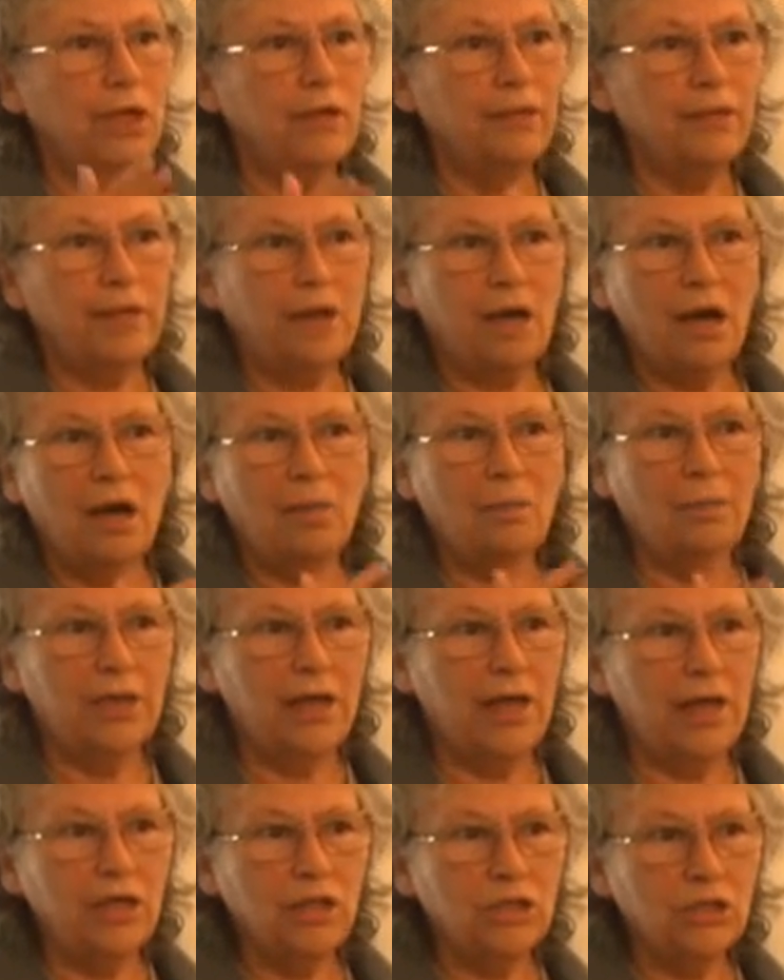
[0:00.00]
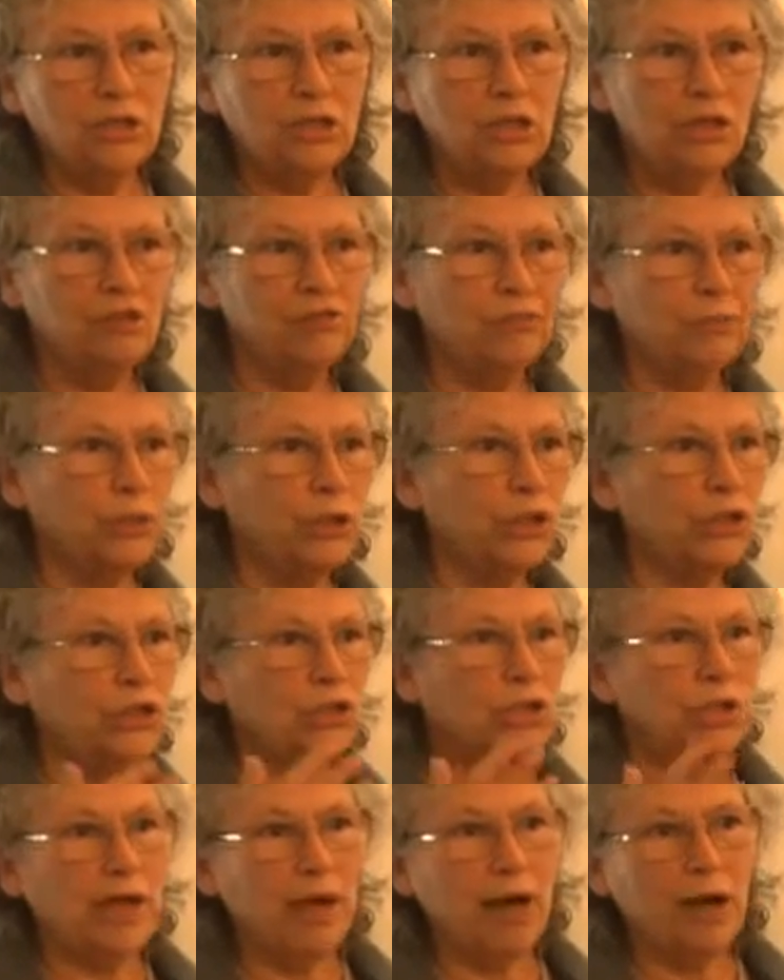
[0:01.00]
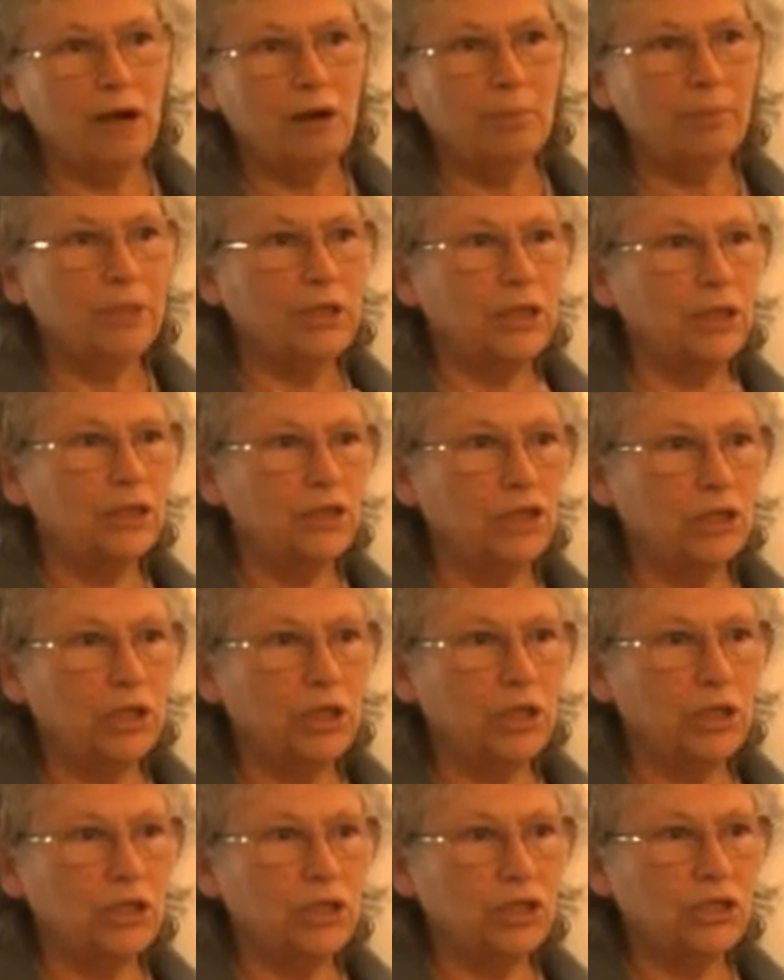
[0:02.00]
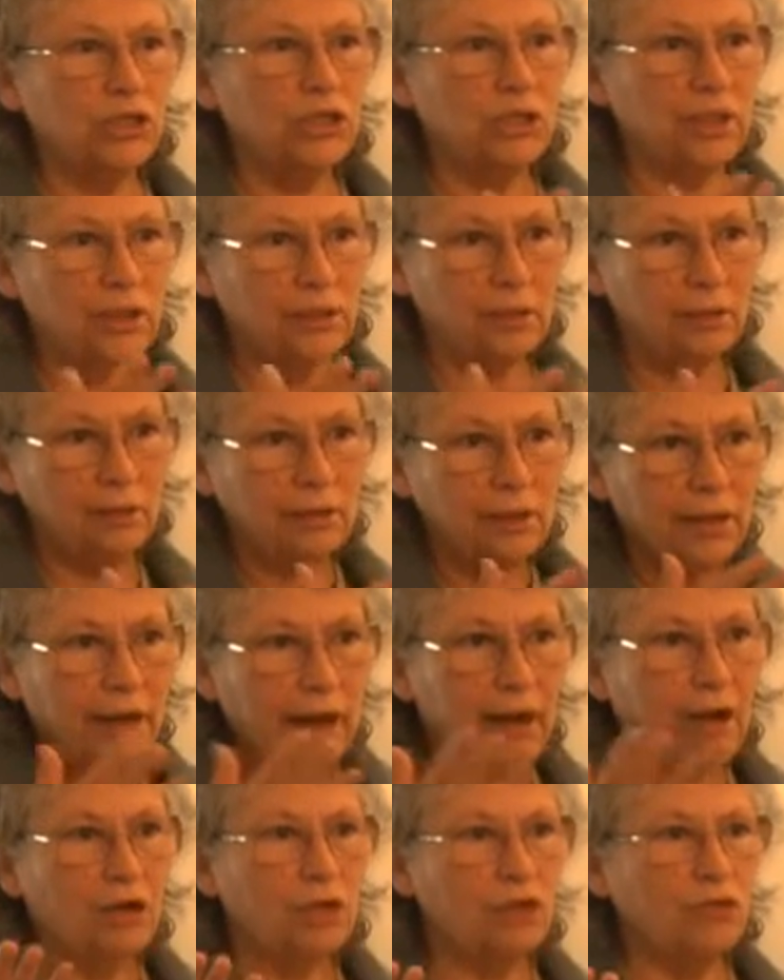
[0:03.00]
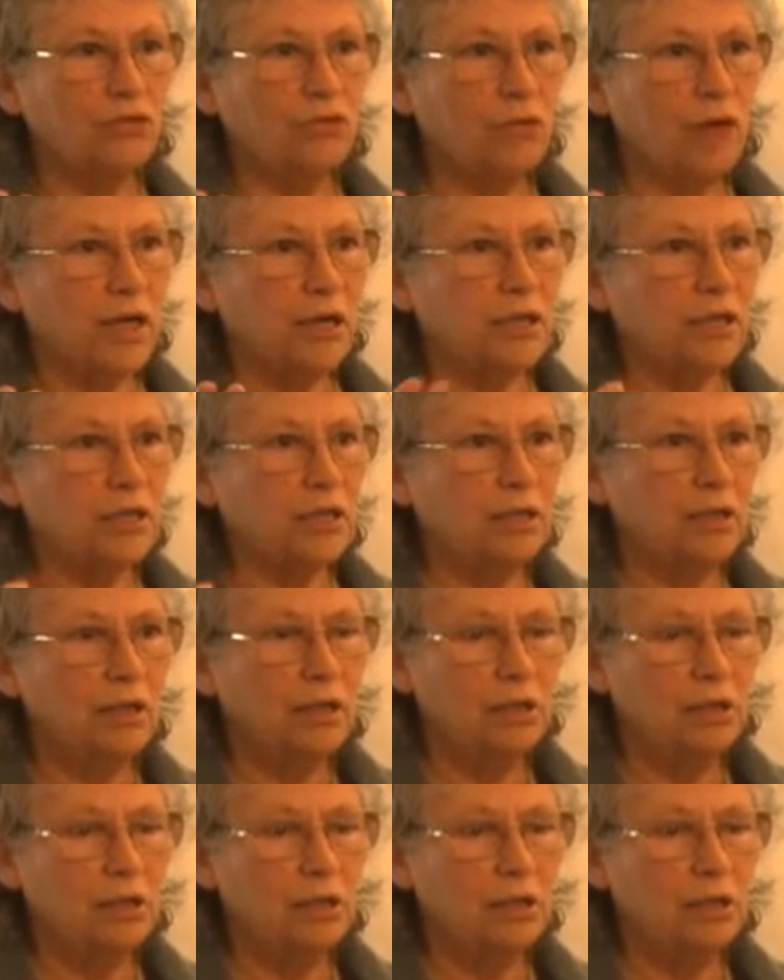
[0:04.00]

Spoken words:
the combination of Persian, Arabic, and Turkish that characterized